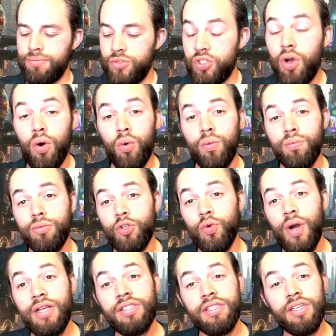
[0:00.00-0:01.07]
So,
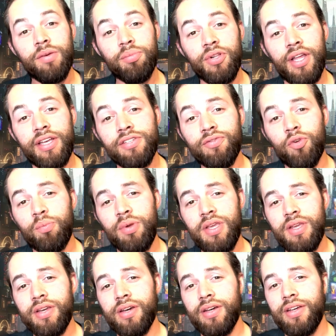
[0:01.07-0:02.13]
do I see a place for
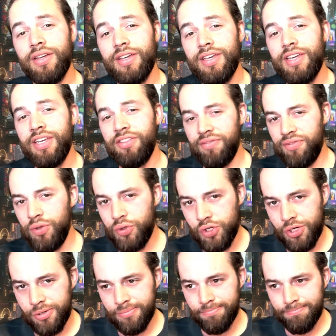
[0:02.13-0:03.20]
Pika in the
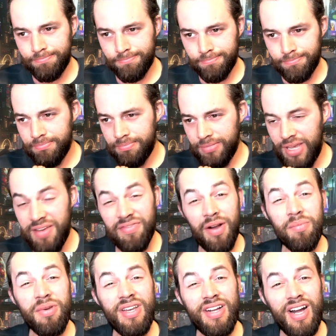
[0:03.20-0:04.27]
future? If
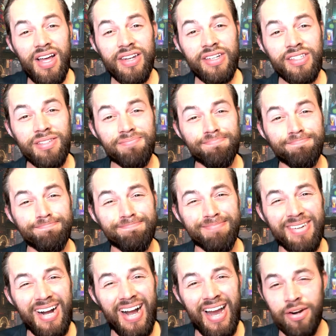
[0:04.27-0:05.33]
I'm being honest,
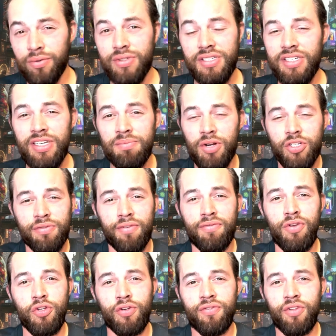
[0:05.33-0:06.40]
I don't see much of a
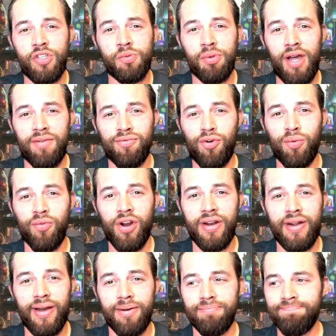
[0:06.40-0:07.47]
future for this platform right
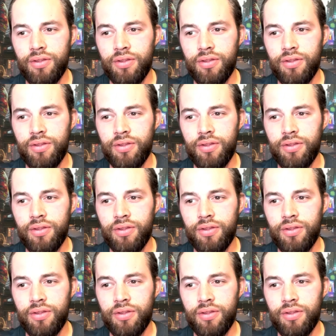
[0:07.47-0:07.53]
now.